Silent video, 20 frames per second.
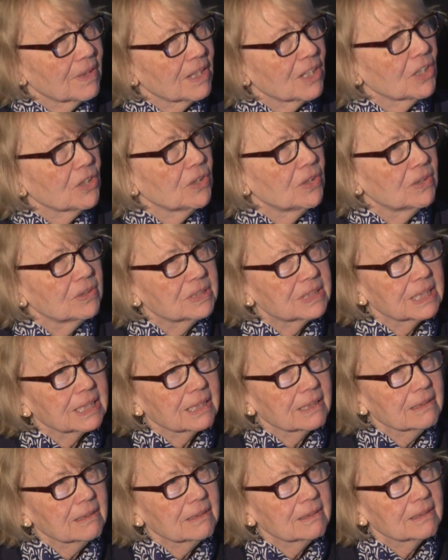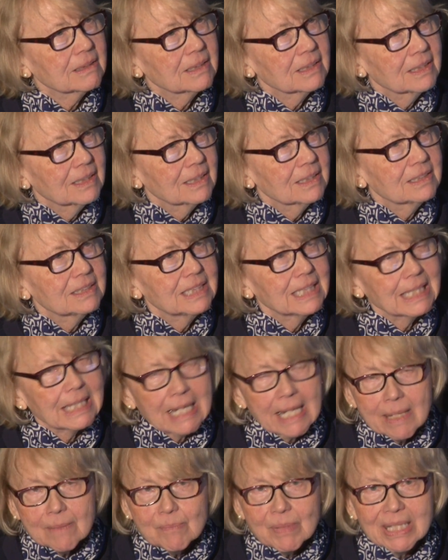Using
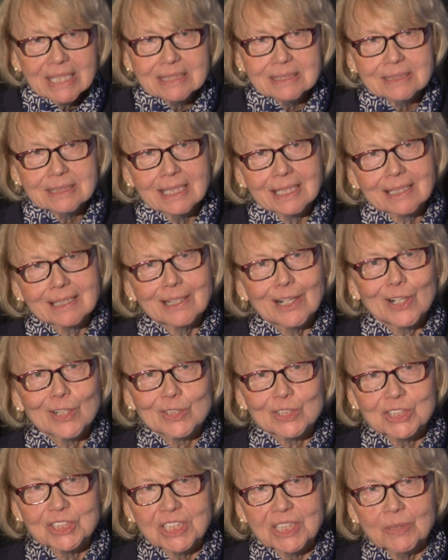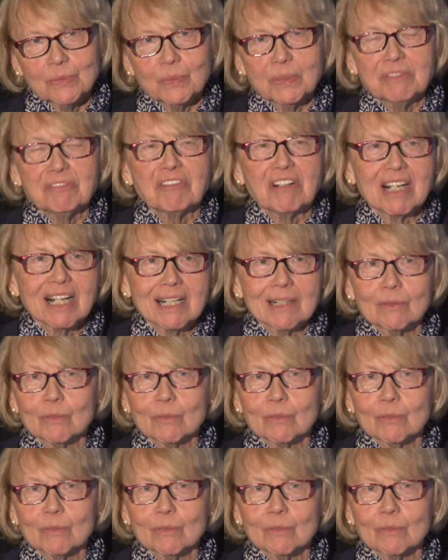DNA-based technology, we find